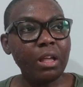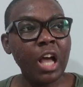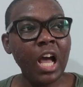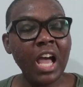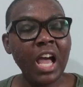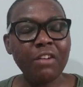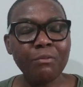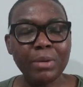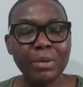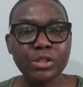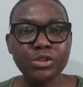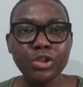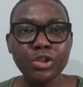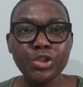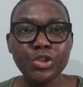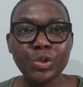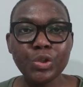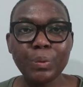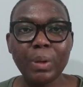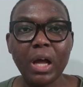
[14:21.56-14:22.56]
I have my
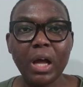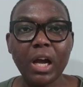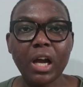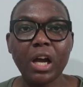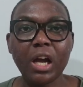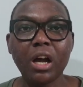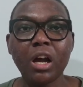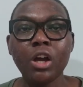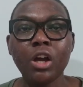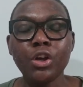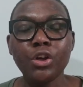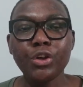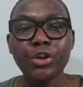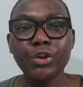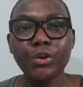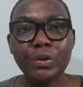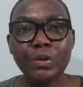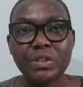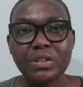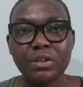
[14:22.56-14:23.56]
social worker
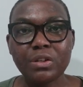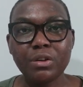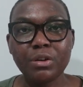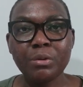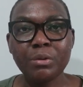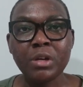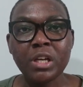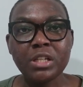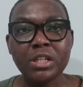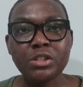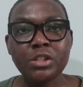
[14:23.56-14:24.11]
who also